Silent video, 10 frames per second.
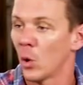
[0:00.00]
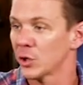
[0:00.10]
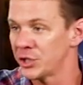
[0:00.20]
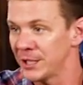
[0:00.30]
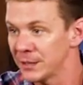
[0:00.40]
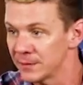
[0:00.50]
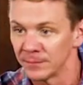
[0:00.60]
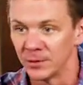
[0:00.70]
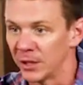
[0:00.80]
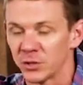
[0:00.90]
or she
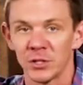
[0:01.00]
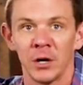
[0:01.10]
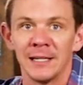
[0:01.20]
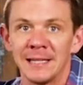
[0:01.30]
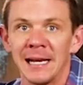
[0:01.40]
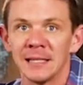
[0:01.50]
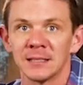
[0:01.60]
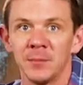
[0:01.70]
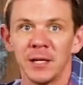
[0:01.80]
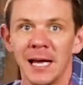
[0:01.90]
started dating
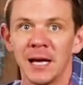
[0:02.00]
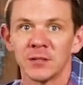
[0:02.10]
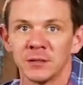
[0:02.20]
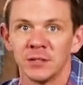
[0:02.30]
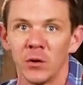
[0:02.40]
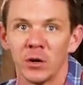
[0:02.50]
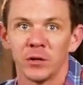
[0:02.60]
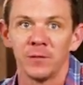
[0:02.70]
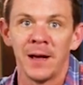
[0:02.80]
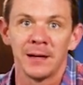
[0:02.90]
somebody else, or
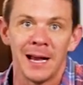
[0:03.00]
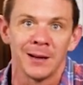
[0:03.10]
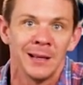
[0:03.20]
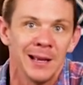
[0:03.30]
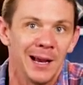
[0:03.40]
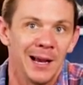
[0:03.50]
you found out